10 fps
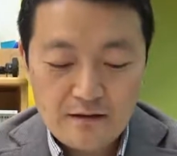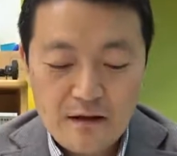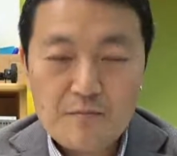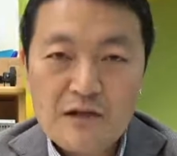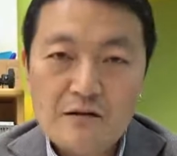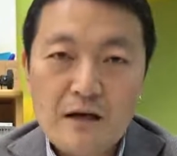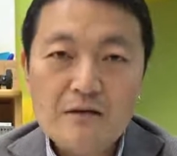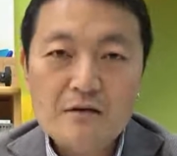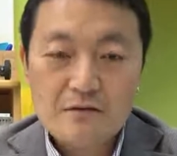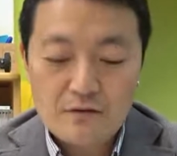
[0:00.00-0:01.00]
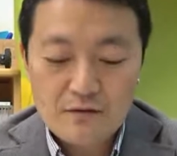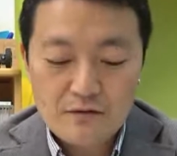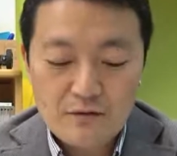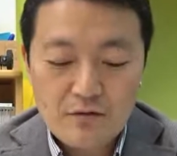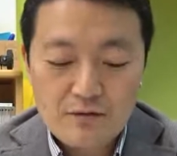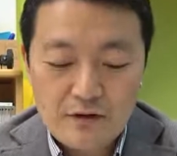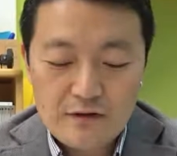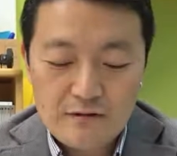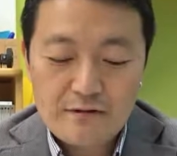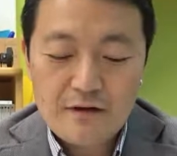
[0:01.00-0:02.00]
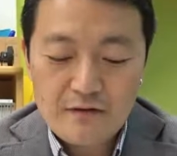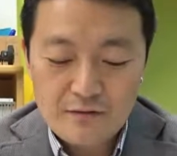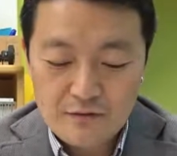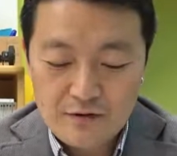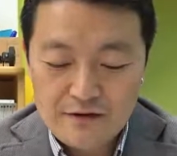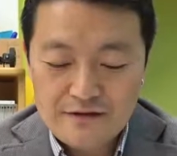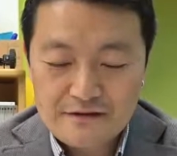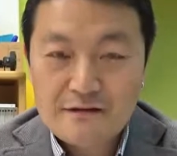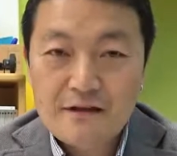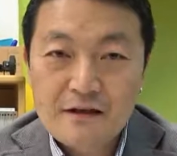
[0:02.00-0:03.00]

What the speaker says: can be divided into three categories.